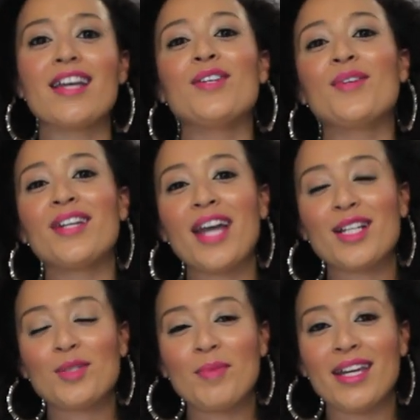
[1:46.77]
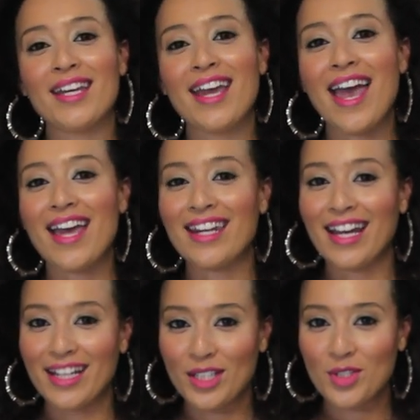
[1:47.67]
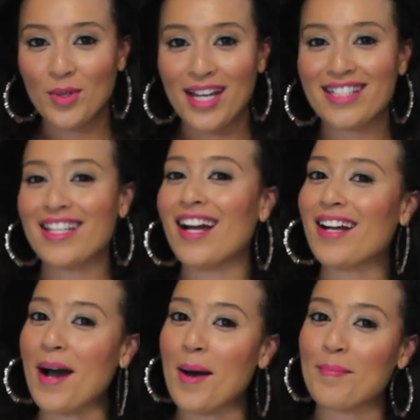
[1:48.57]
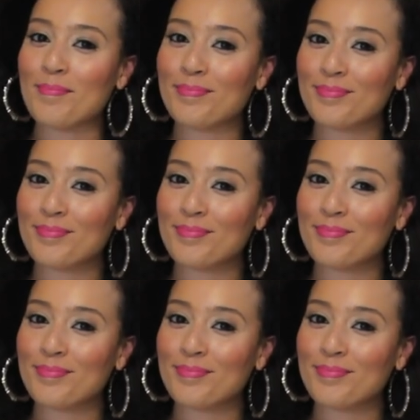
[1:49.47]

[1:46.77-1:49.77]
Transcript: You can catch me at nienadrake.com.